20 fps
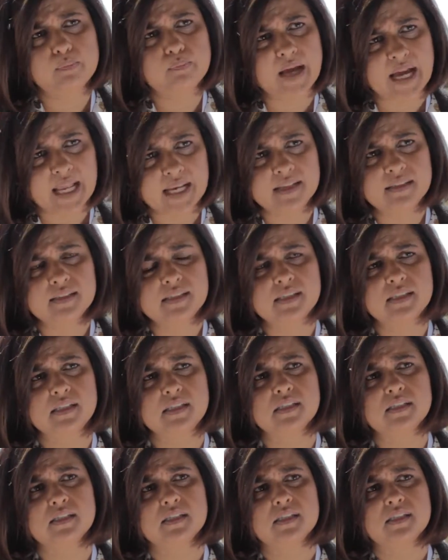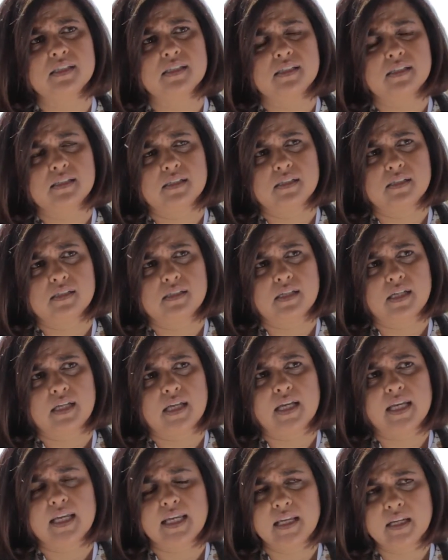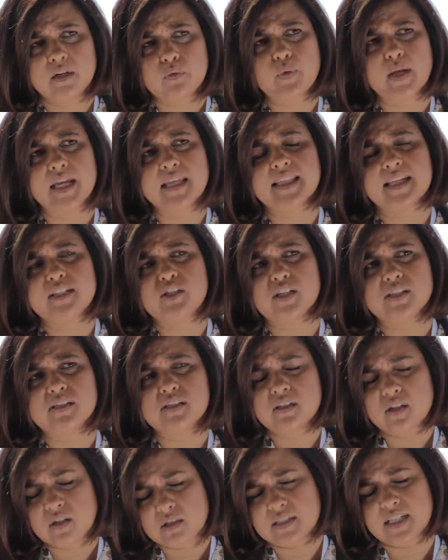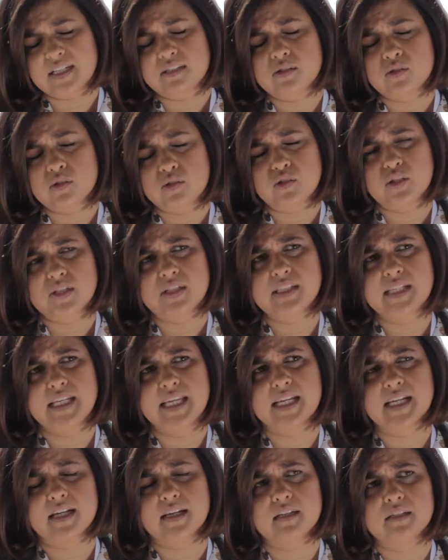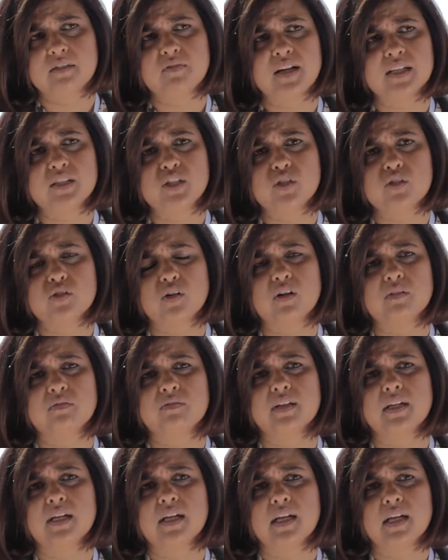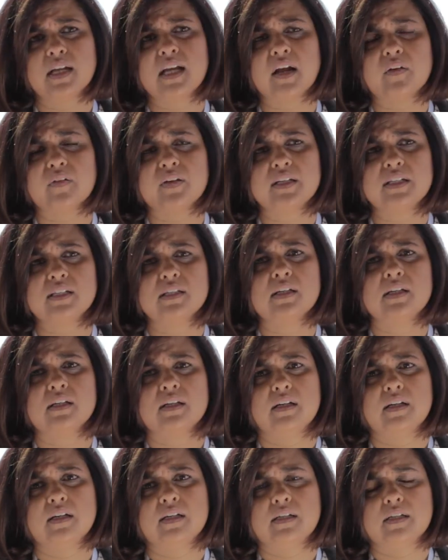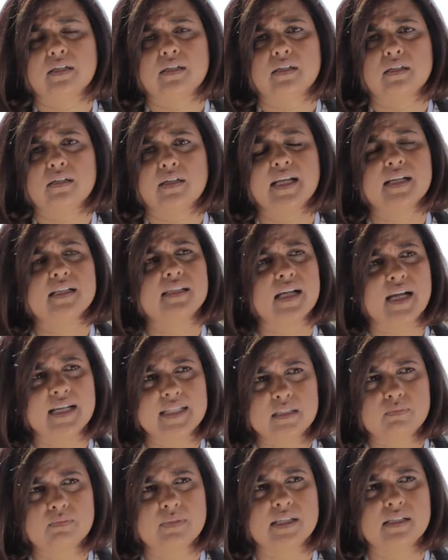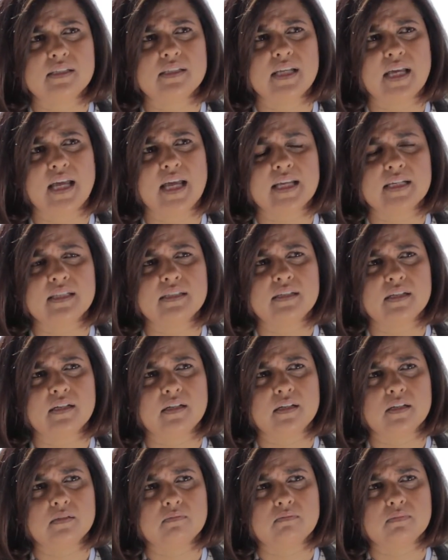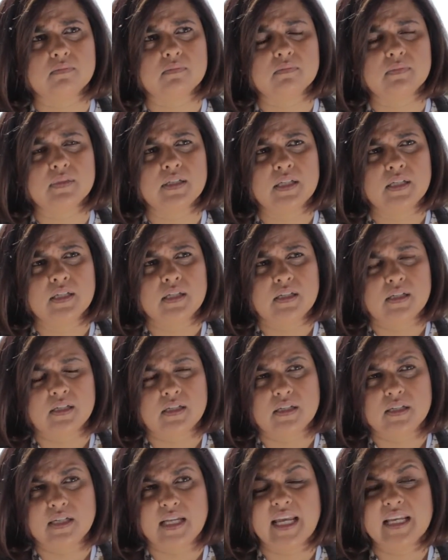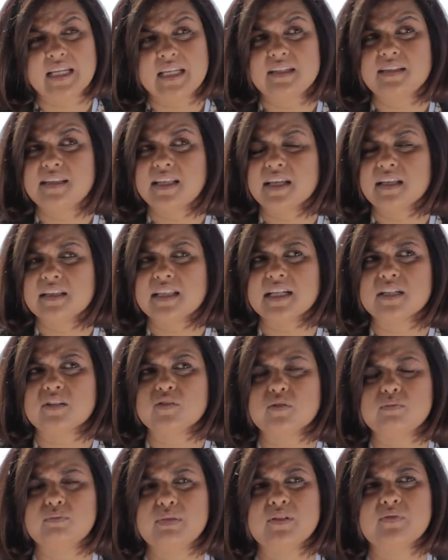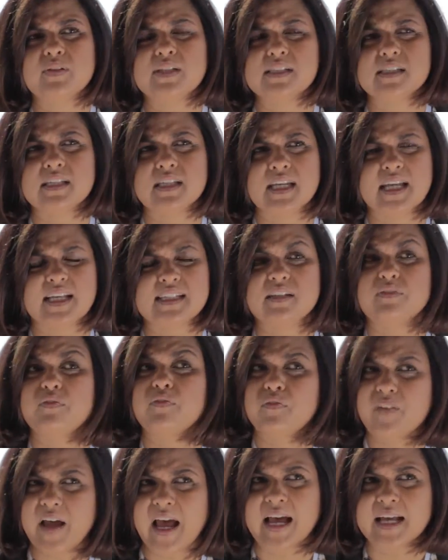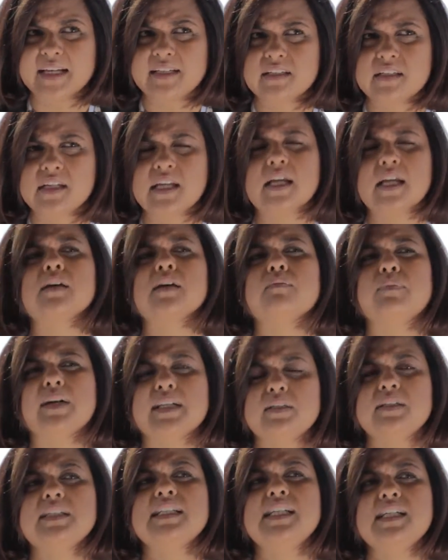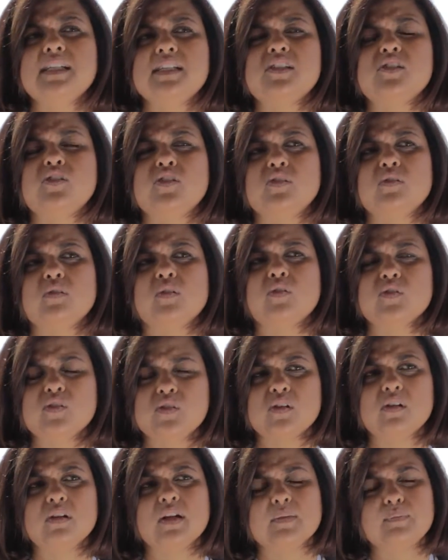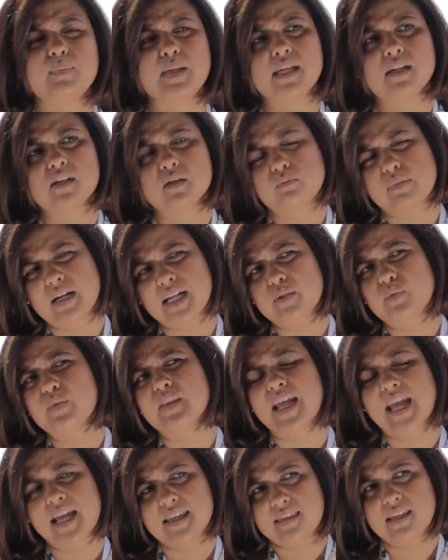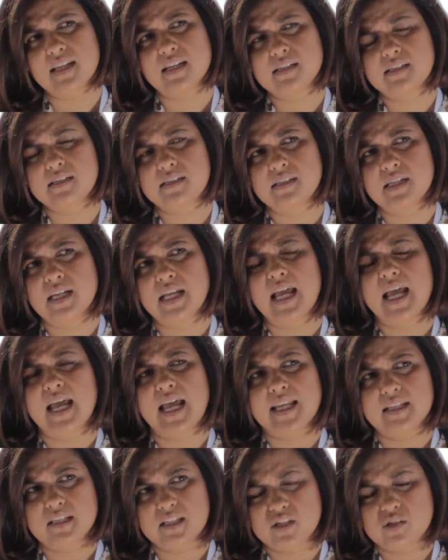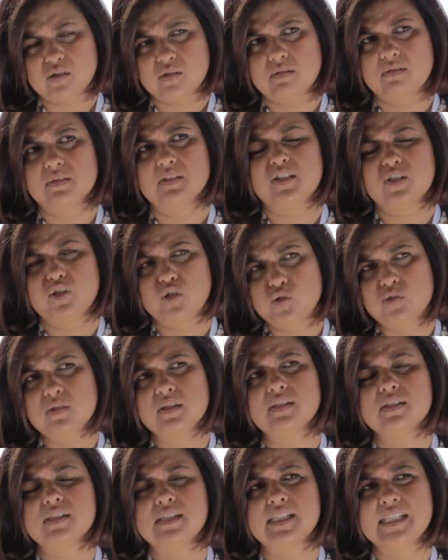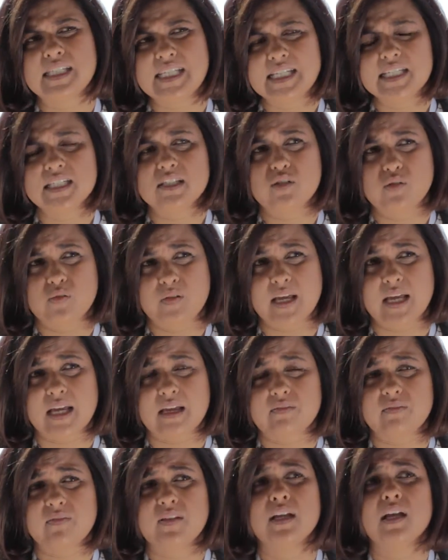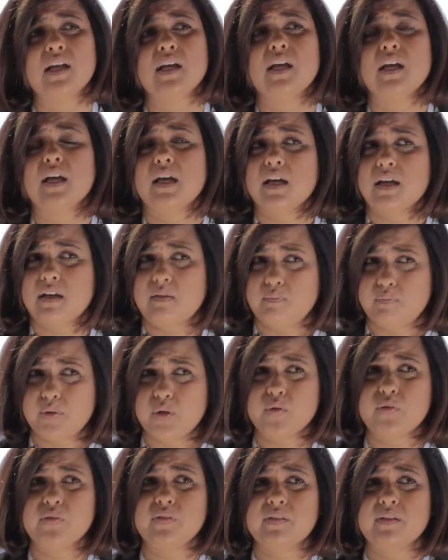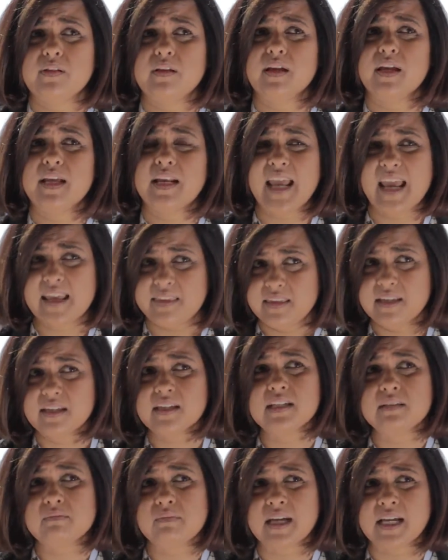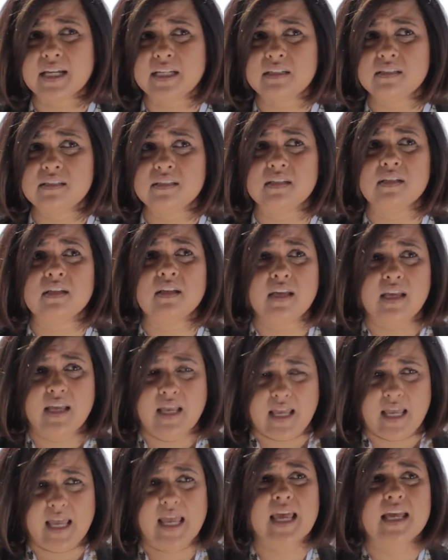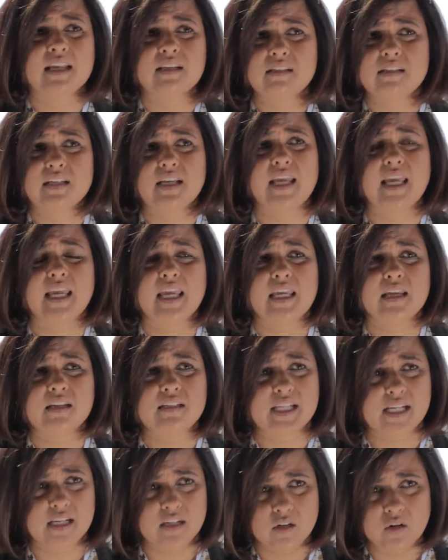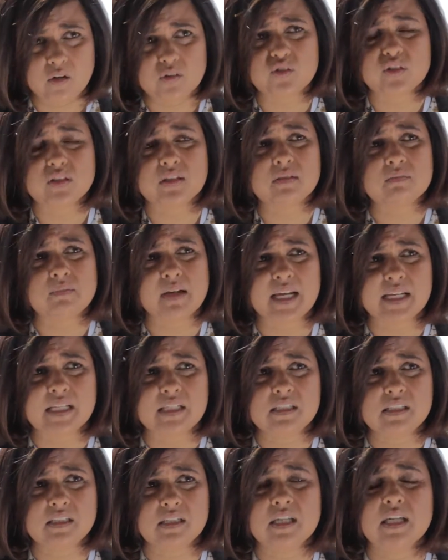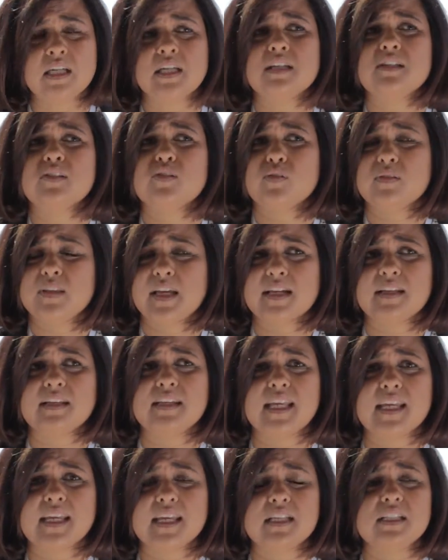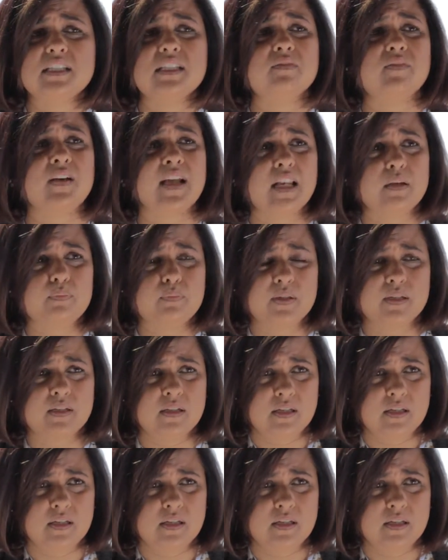balanced in a way that does not just take advantage of current excitement and anything that could be risking as a fad, but needs to also be combined with ethics. And so students need to have both an ethical mind and a technological mind, so that they can develop